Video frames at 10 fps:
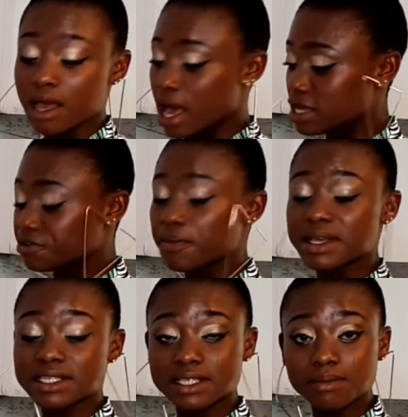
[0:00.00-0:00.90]
As for
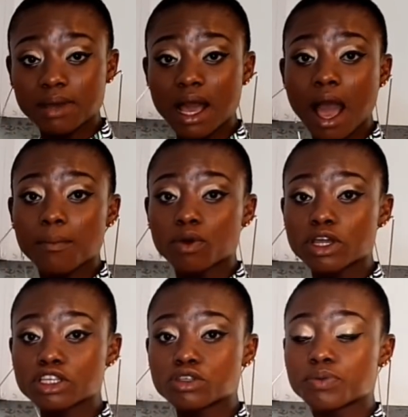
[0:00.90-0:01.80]
my steamer, I'm
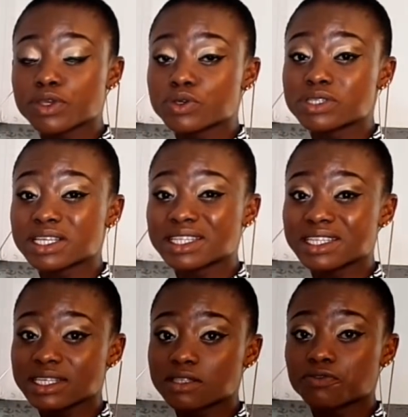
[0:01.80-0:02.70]
going to be
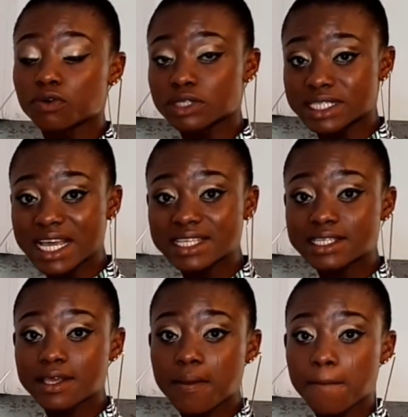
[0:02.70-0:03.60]
using it for
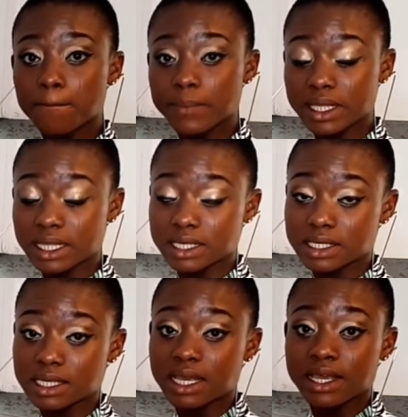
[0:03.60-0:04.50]
30
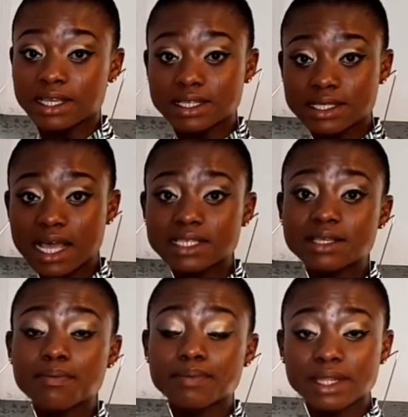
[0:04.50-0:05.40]
minutes. In
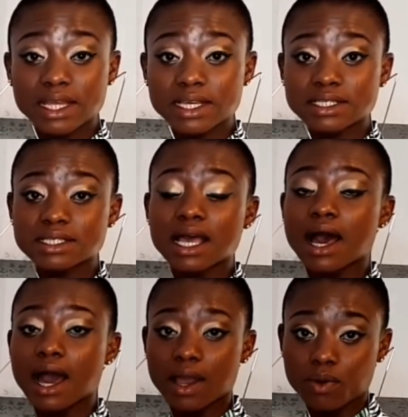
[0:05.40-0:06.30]
30 minutes,
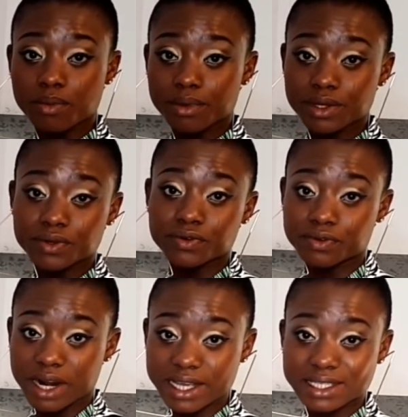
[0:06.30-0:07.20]
I will be
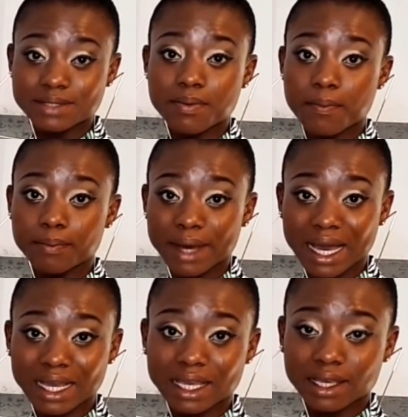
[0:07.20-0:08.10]
right
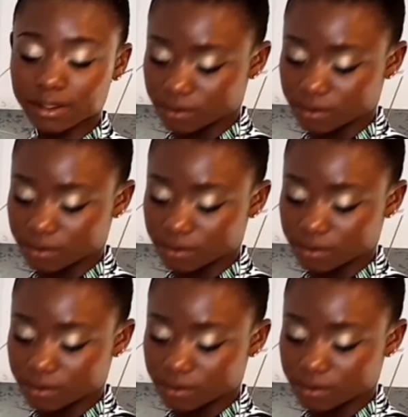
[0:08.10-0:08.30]
back.